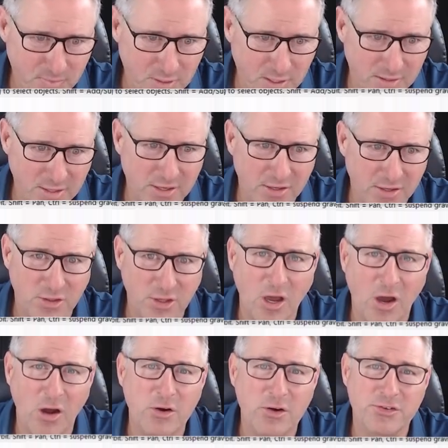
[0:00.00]
the
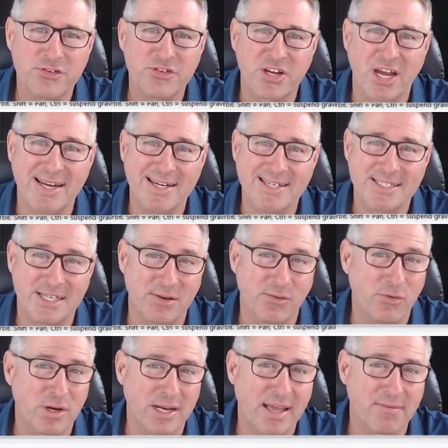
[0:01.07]
code has changed and
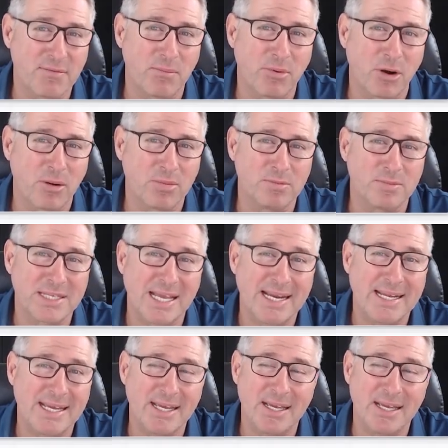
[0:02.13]
really having problems
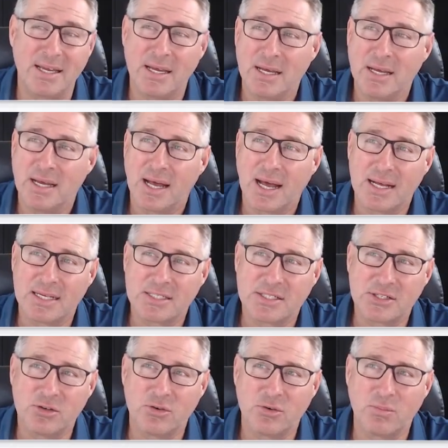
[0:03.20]
getting
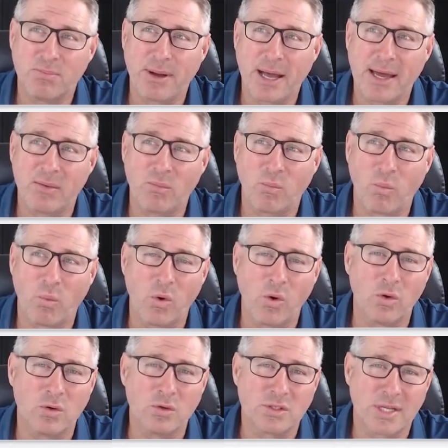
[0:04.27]
steel batten
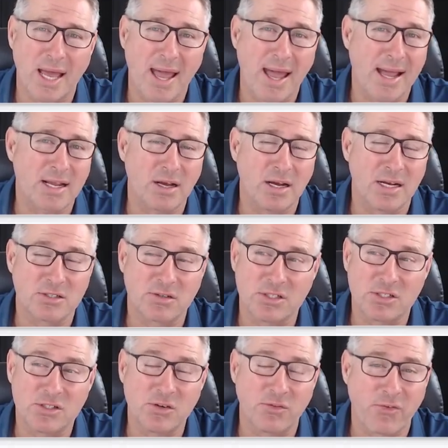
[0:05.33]
walls to
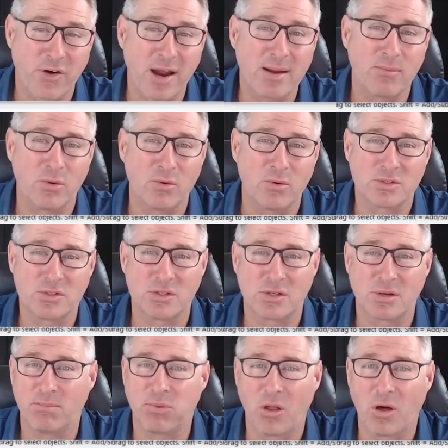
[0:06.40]
steel frame walls to
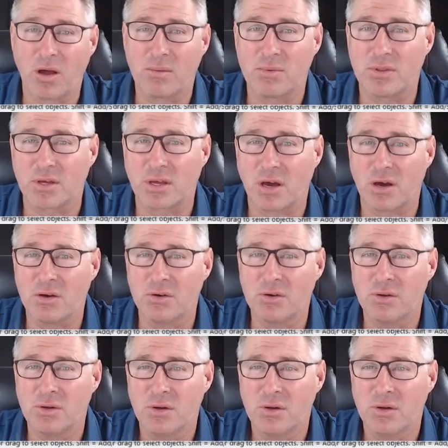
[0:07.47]
comply with the code.